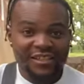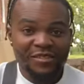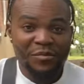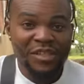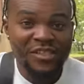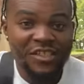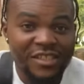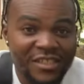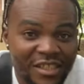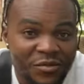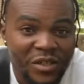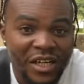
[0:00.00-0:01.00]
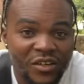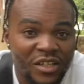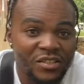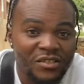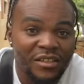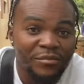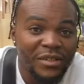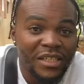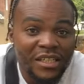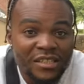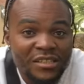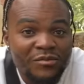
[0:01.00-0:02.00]
mentioned that we are going to the
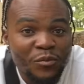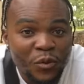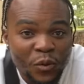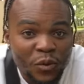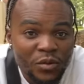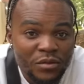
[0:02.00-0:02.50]
biggest mall.